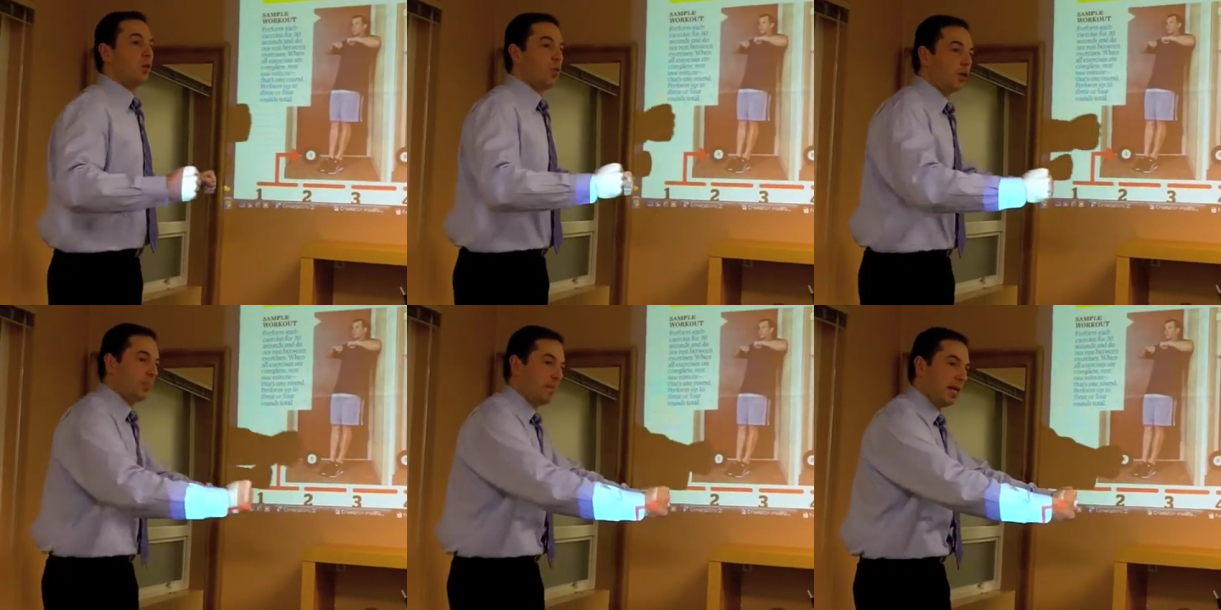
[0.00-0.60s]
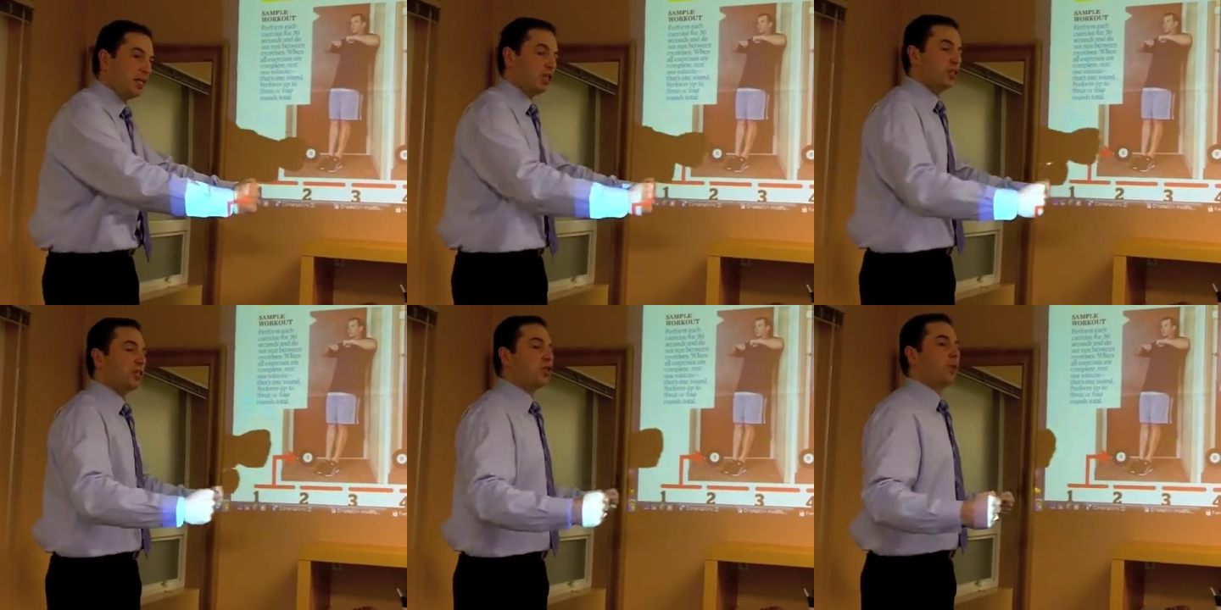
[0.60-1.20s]
where you're
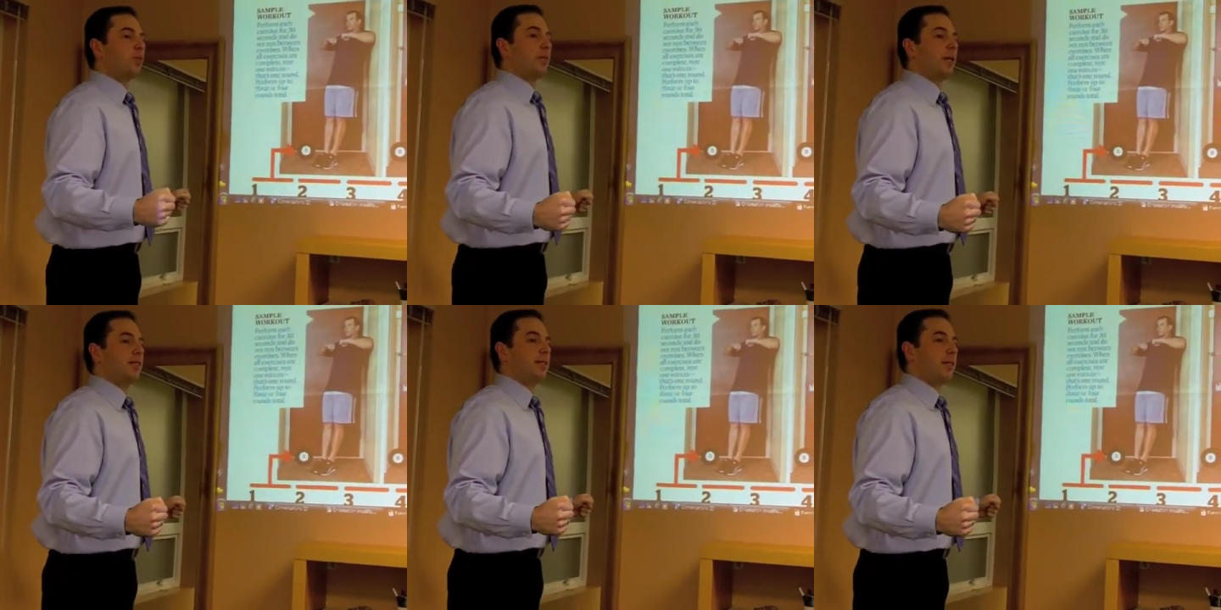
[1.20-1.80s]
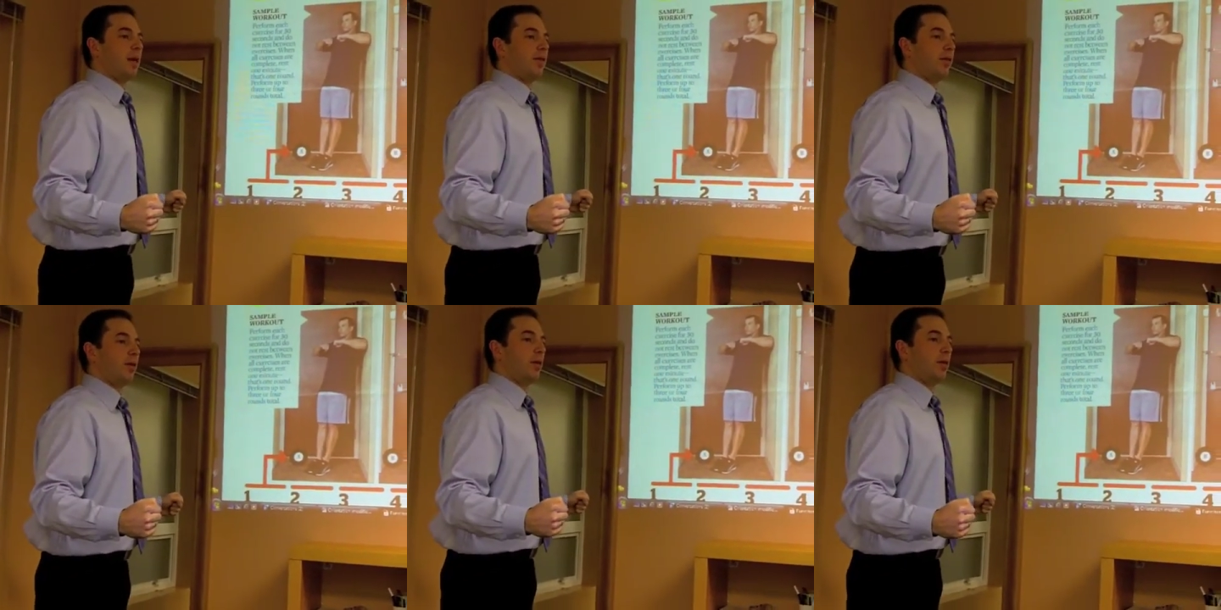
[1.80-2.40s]
pinching the shoulder blades
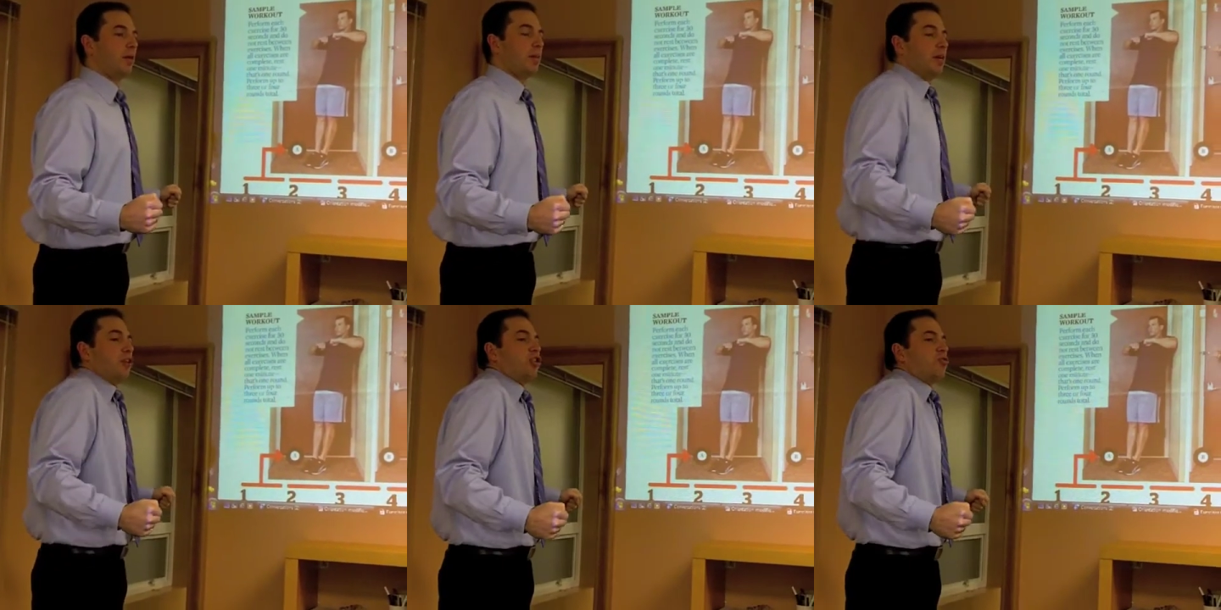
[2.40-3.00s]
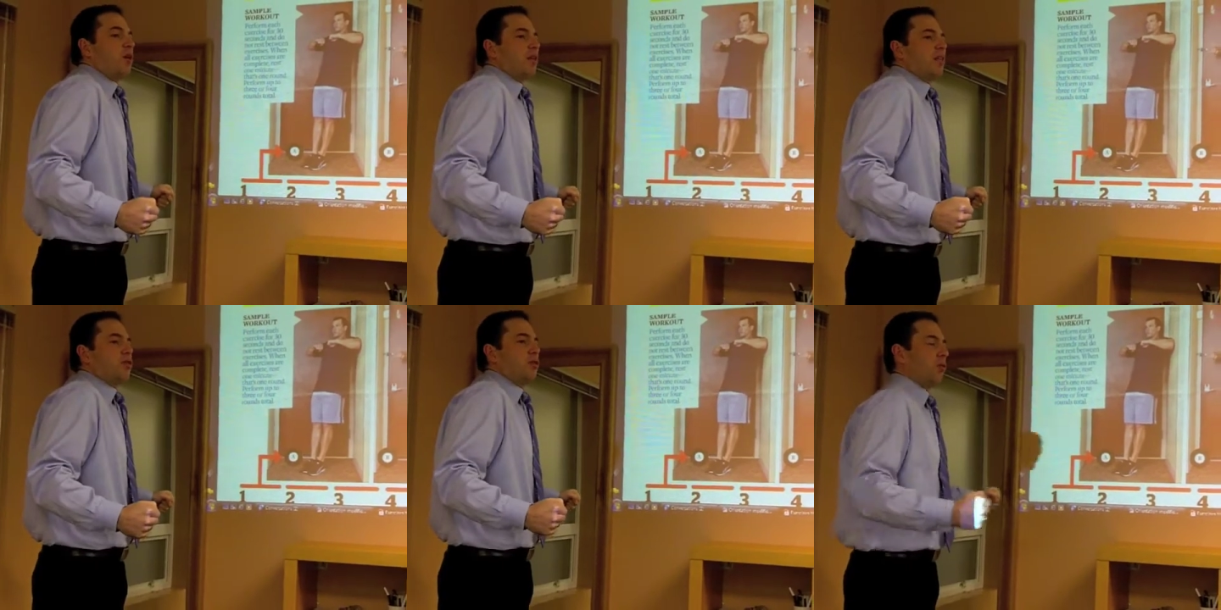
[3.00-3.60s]
together, but not
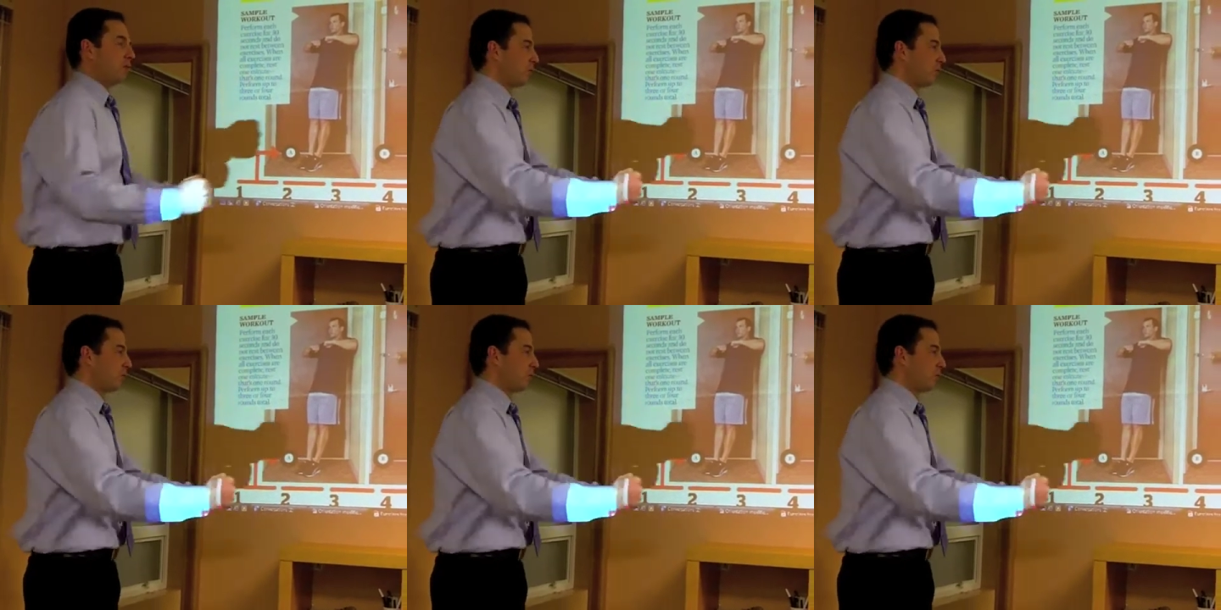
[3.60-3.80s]
shrugging the shoulders.